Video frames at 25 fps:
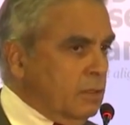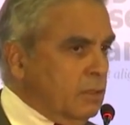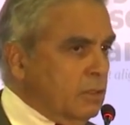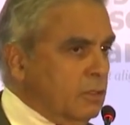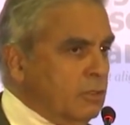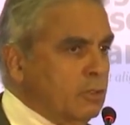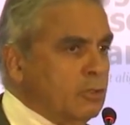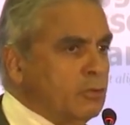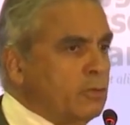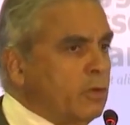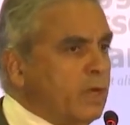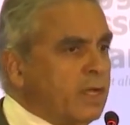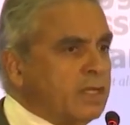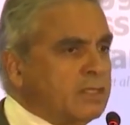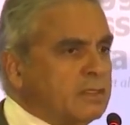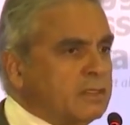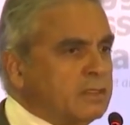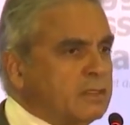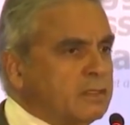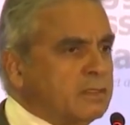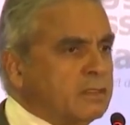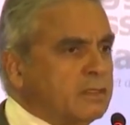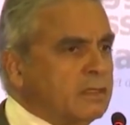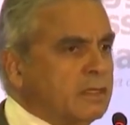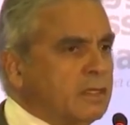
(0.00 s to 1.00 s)
The
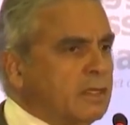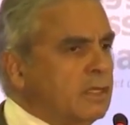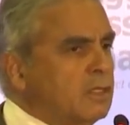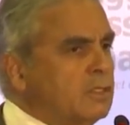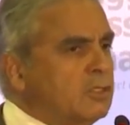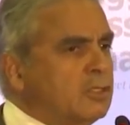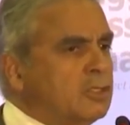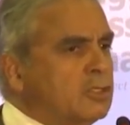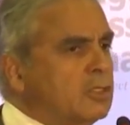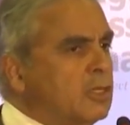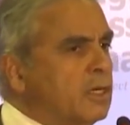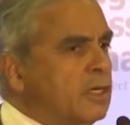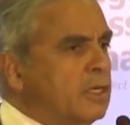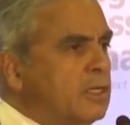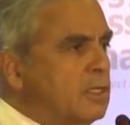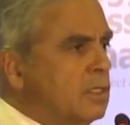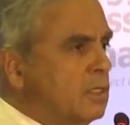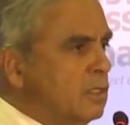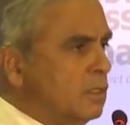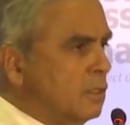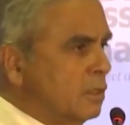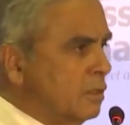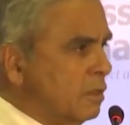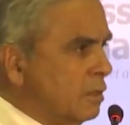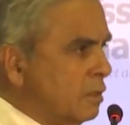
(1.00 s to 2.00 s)
US and
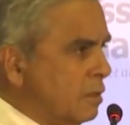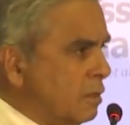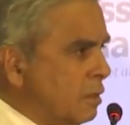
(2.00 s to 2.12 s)
China